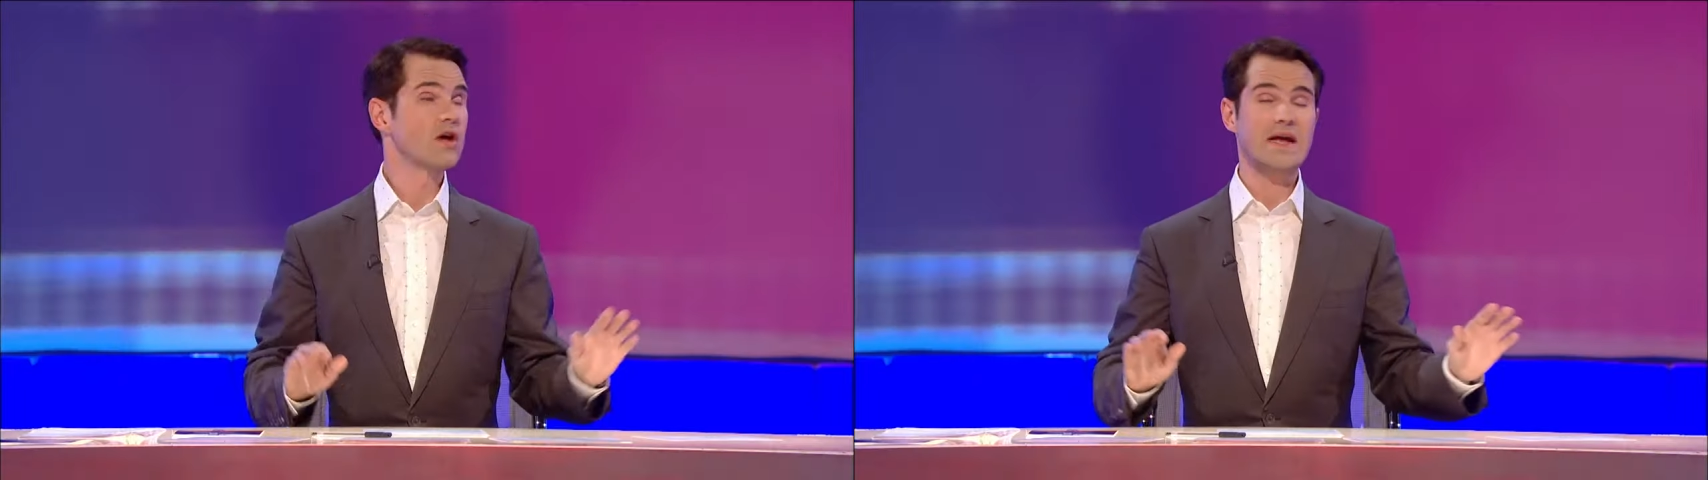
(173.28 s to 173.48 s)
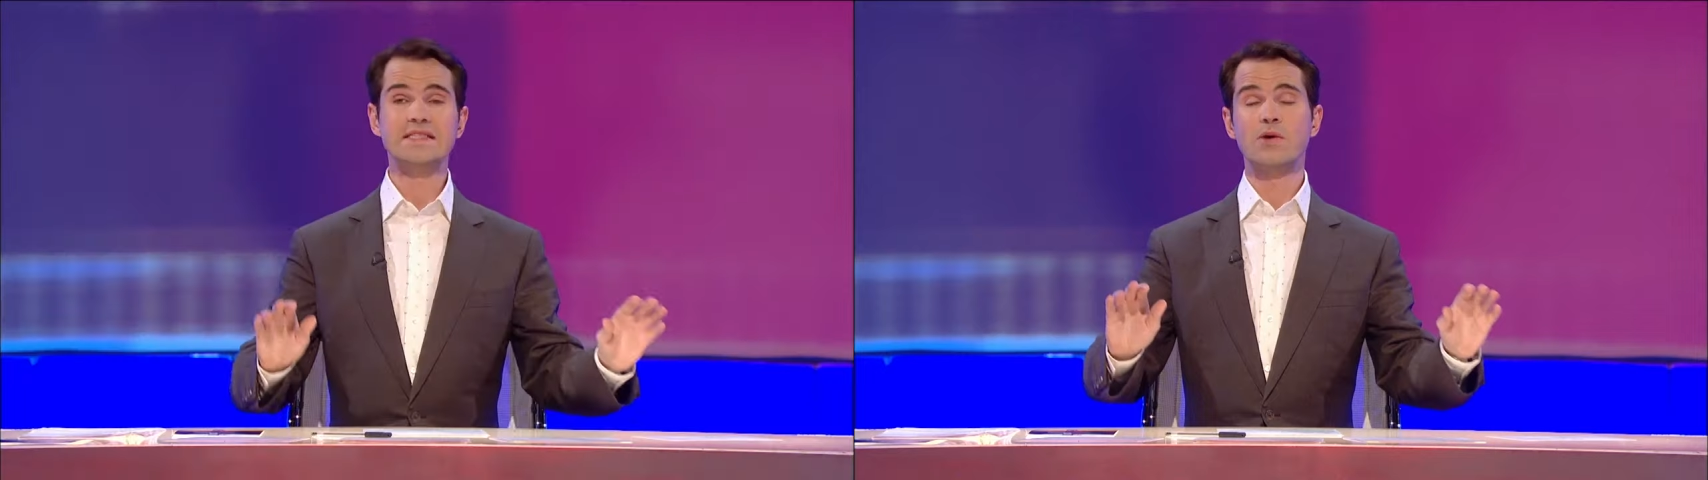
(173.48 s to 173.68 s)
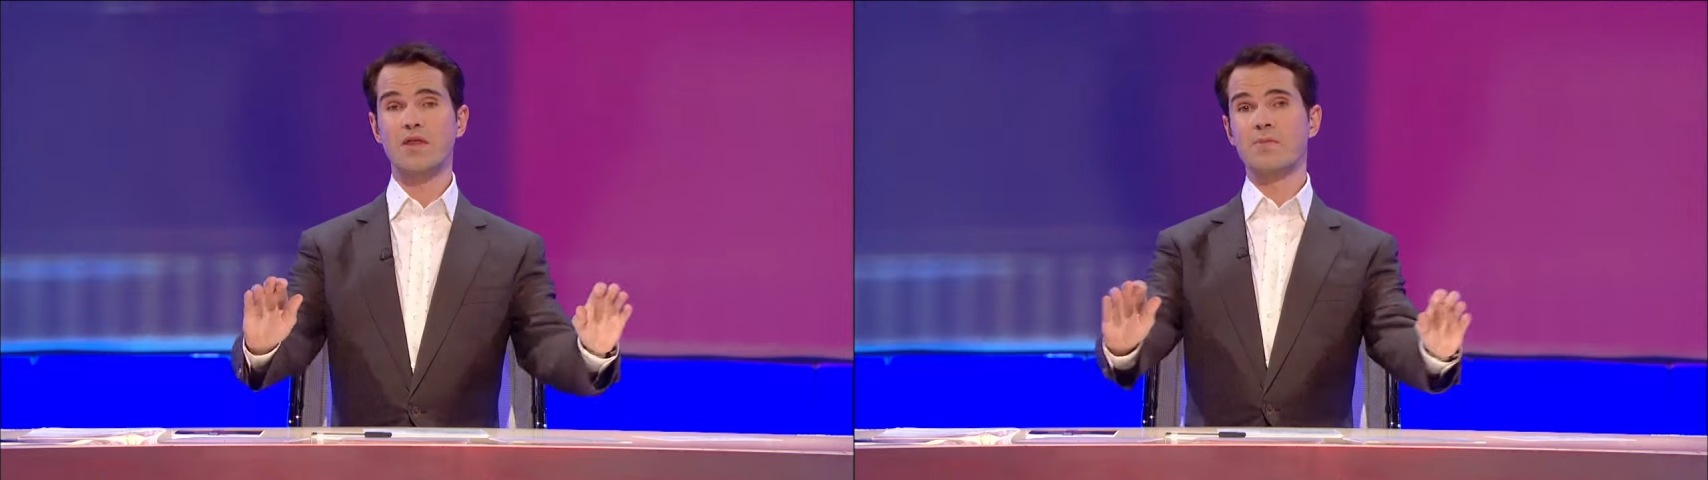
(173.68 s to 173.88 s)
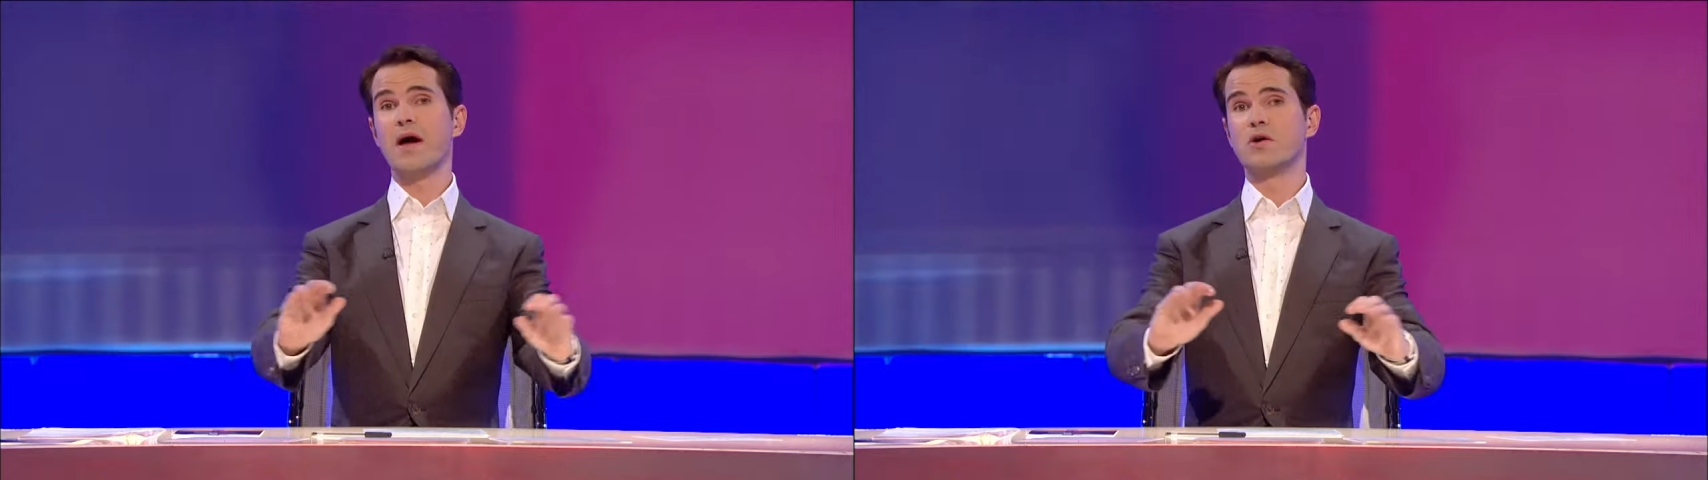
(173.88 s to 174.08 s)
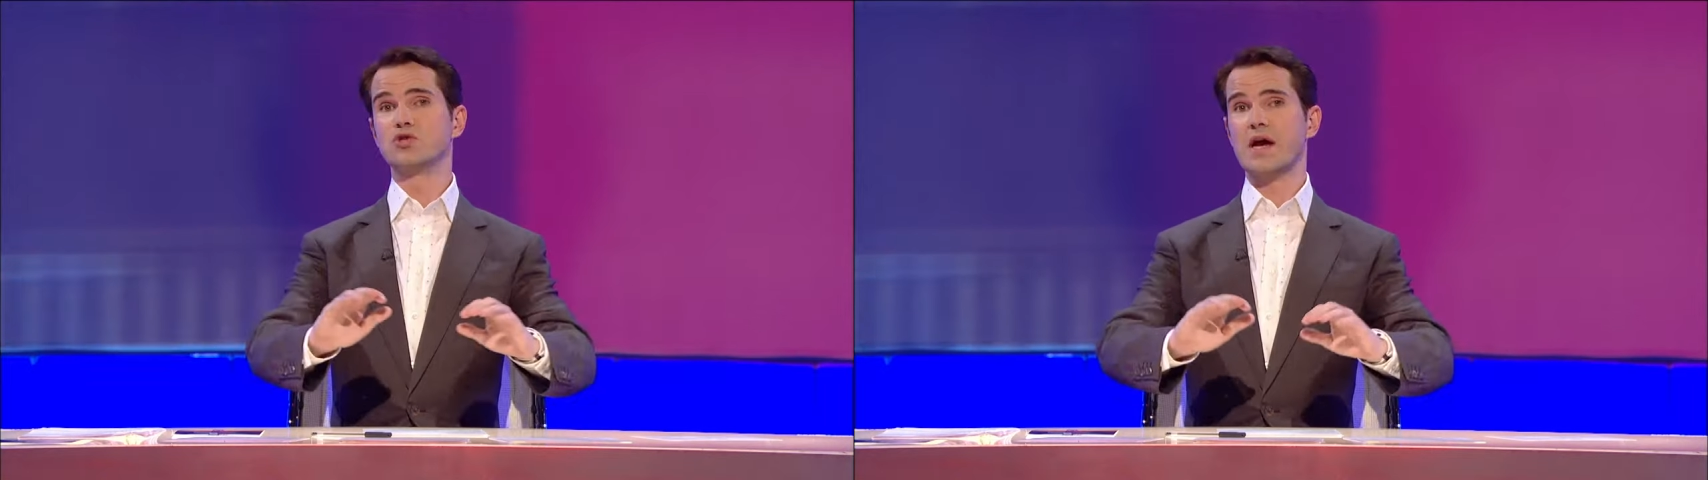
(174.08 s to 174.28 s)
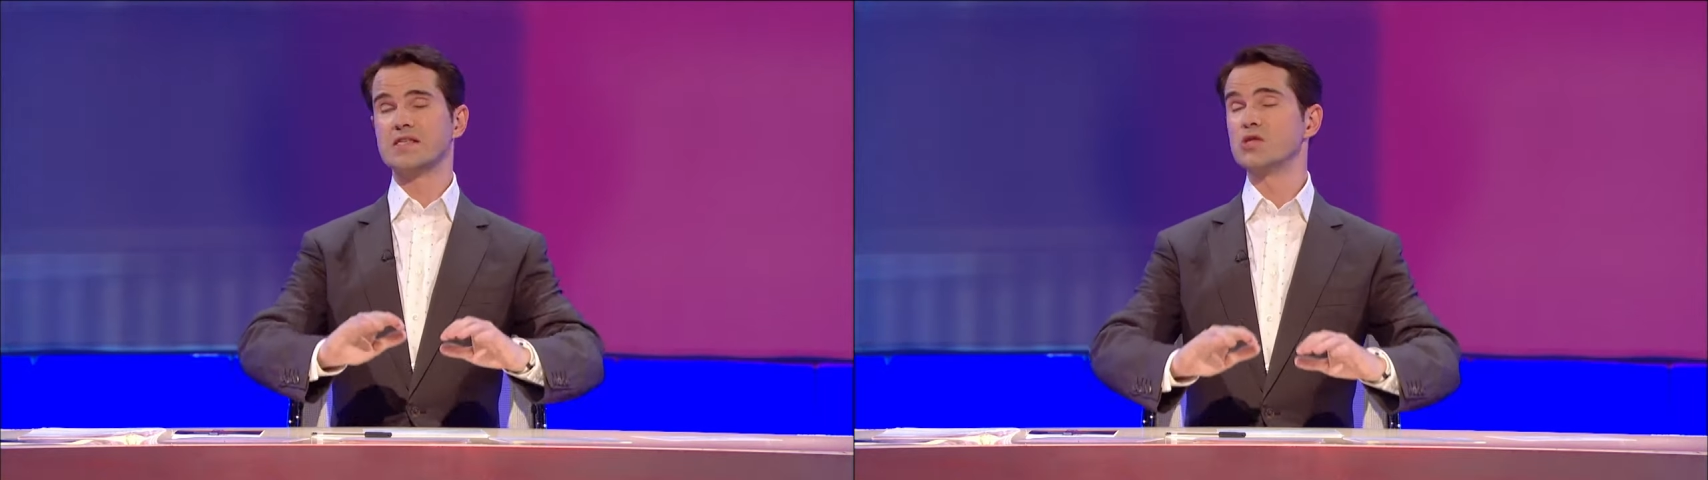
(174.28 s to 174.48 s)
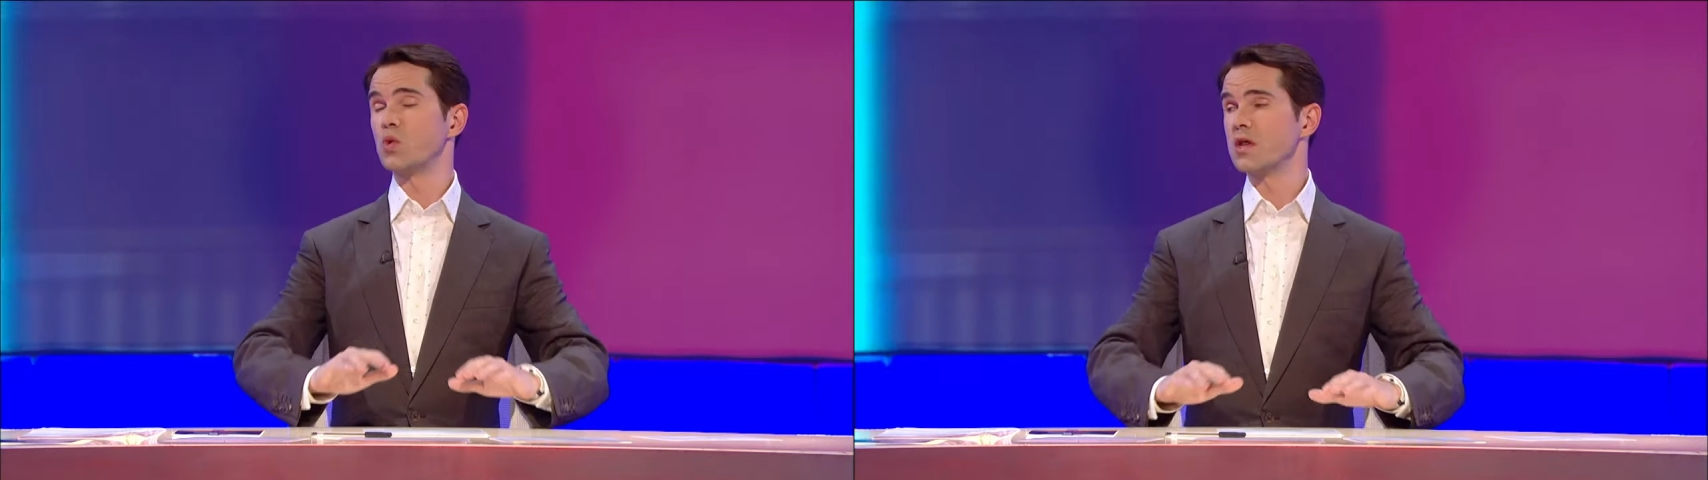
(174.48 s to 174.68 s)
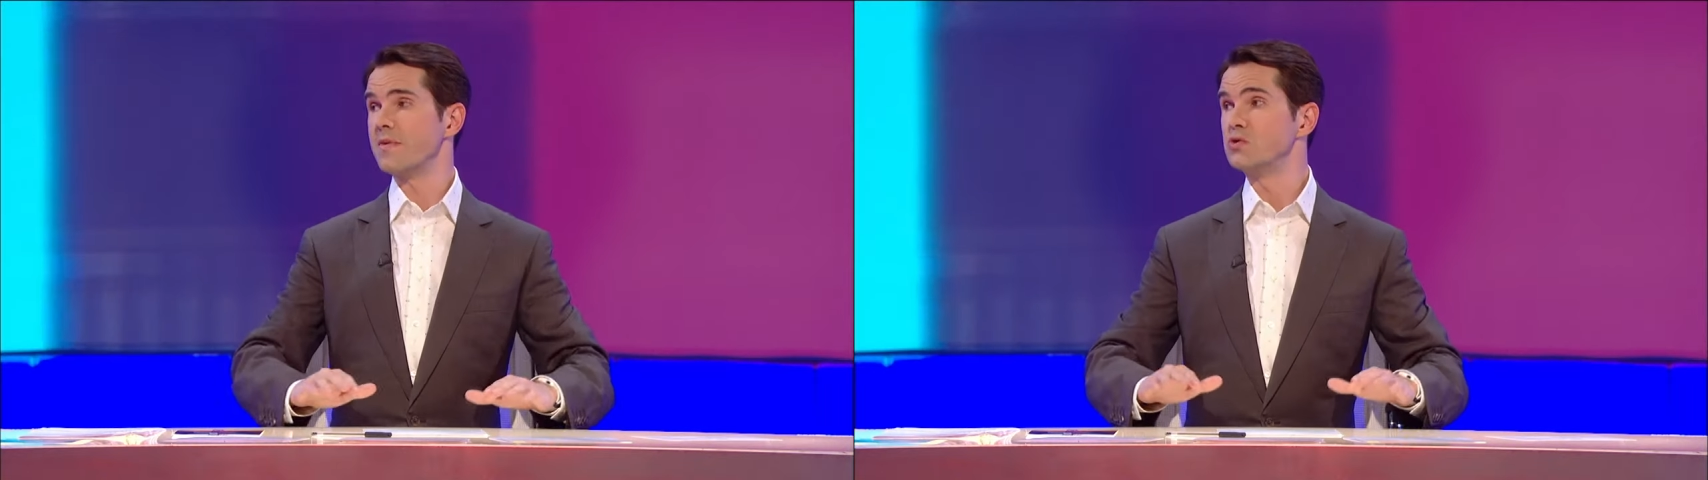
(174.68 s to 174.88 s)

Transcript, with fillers: look and see whether Michael Jackson is one of the